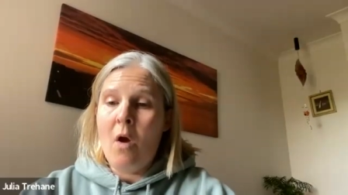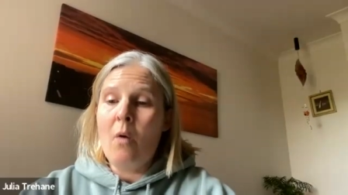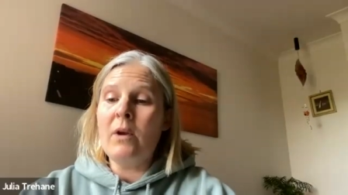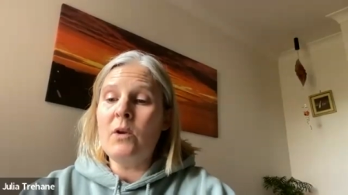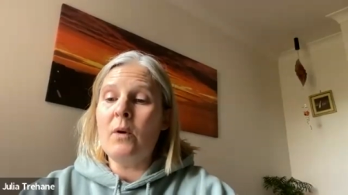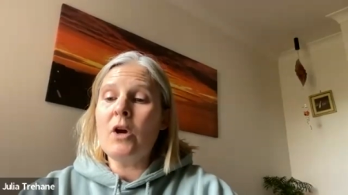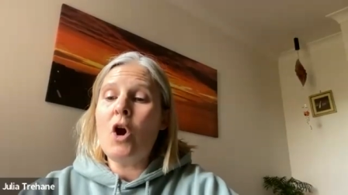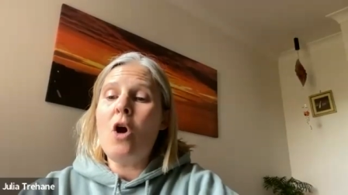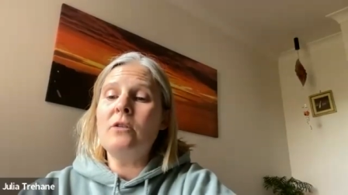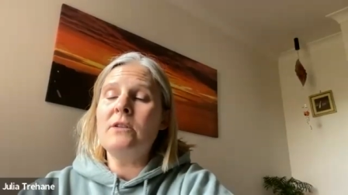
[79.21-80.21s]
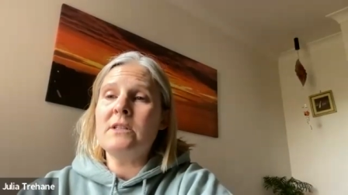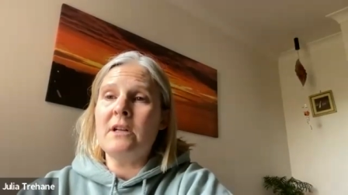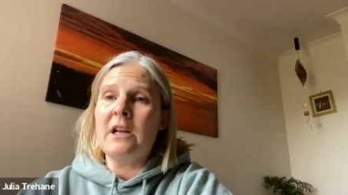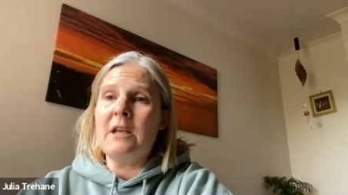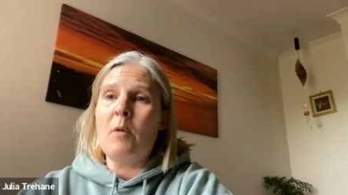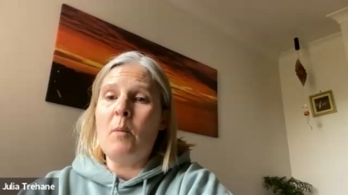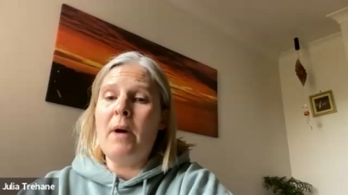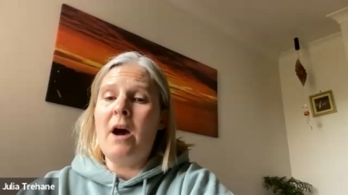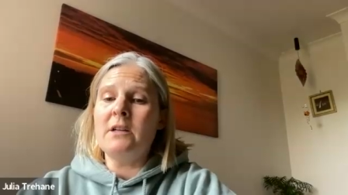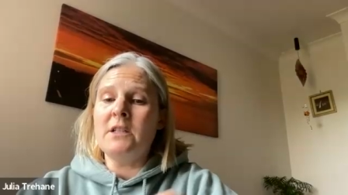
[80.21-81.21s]
when you are constantly
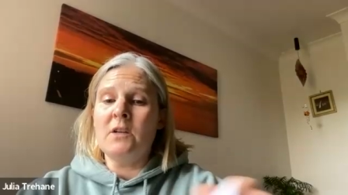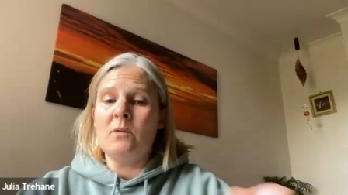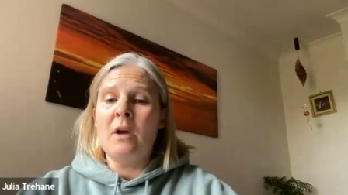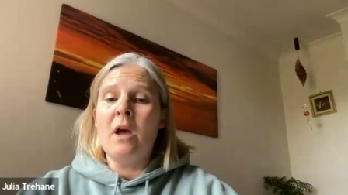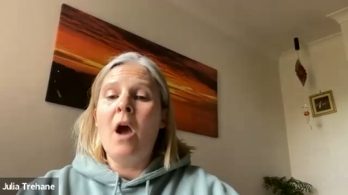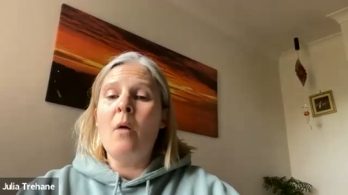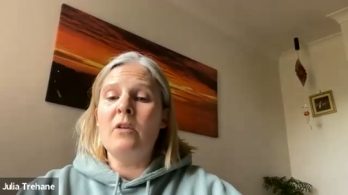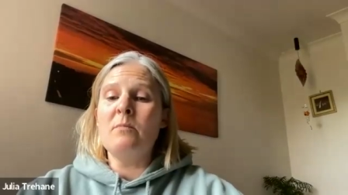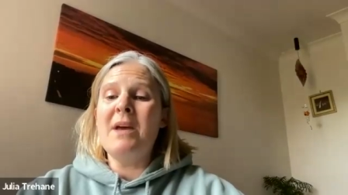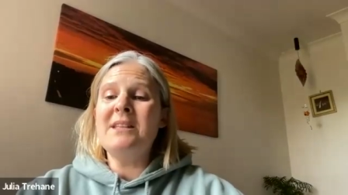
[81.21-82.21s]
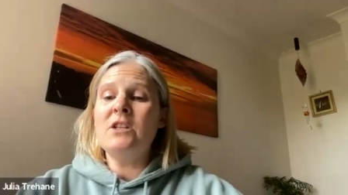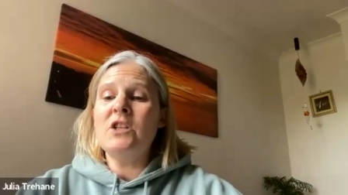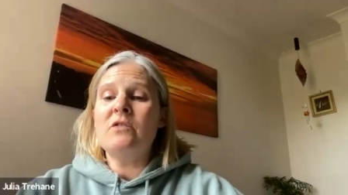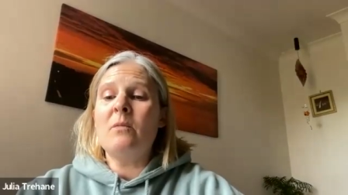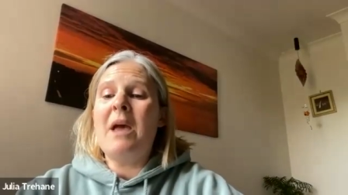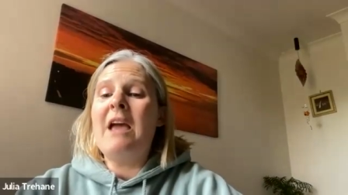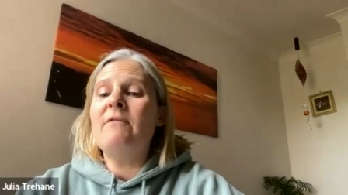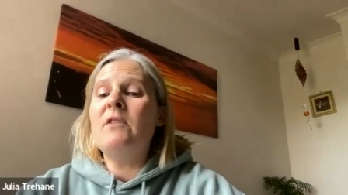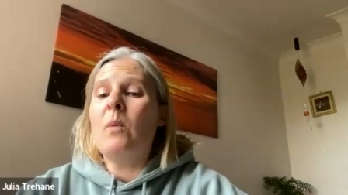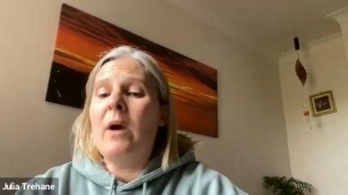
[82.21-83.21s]
bombarded with messages from
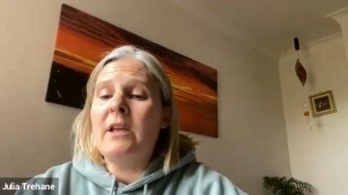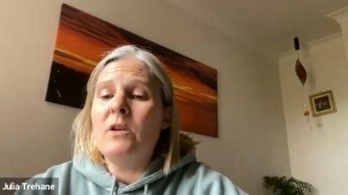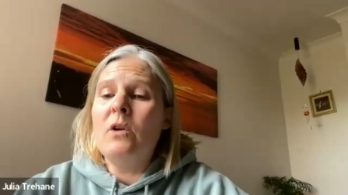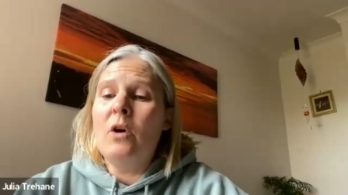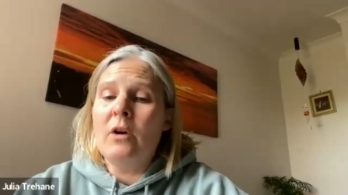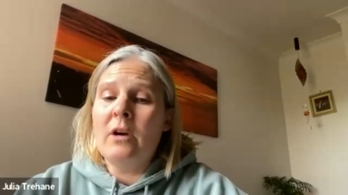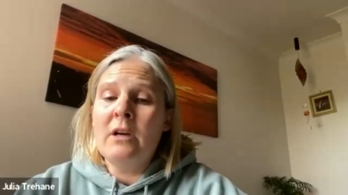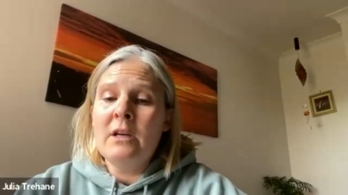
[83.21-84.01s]
everywhere you look,